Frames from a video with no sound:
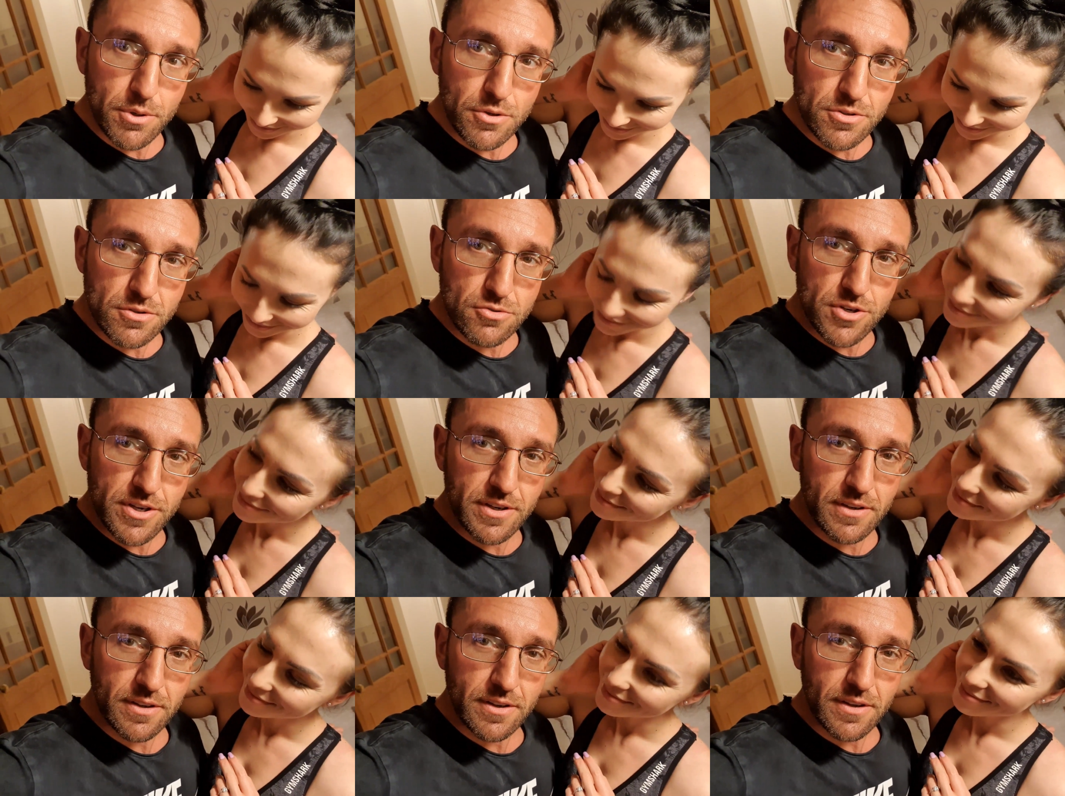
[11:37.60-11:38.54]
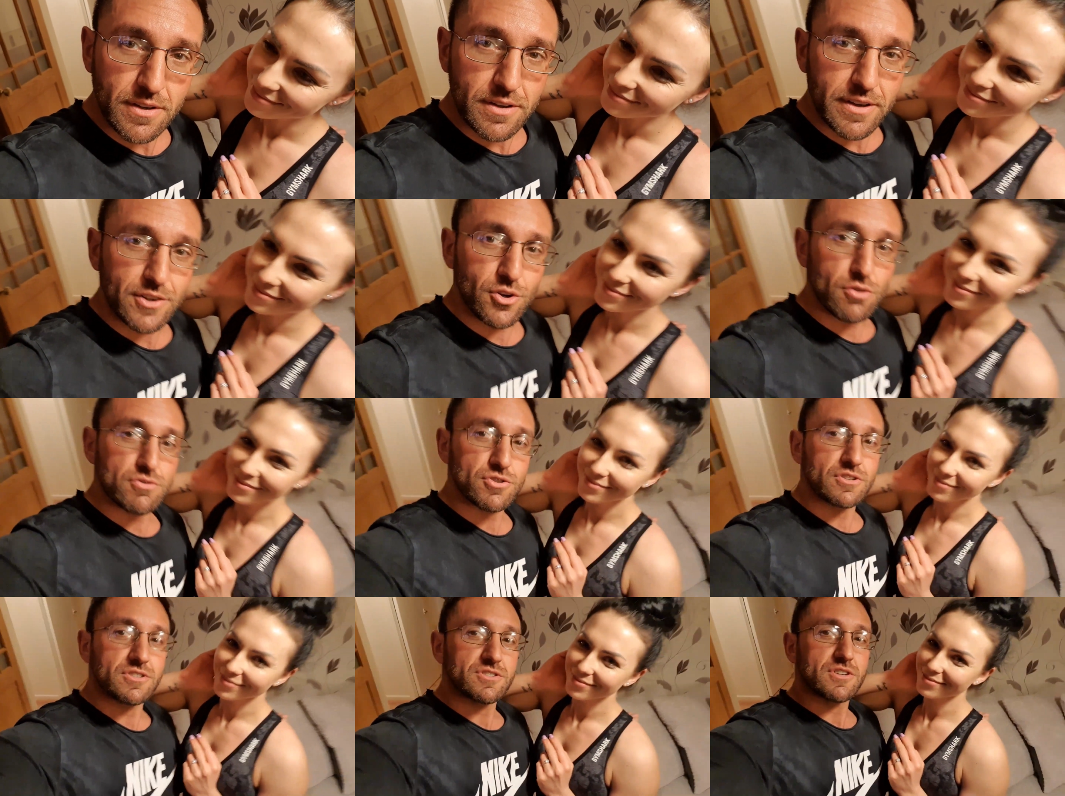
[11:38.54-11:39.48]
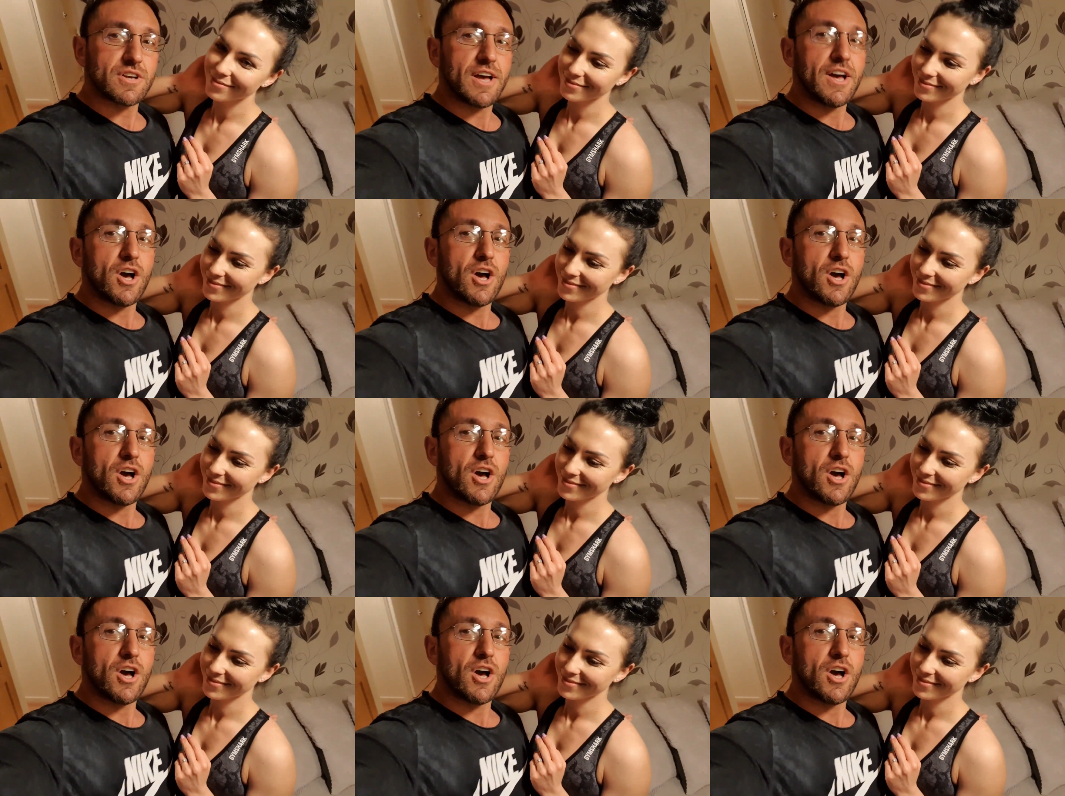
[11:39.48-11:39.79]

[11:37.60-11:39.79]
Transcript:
Speaker 1: personal trainer and got results.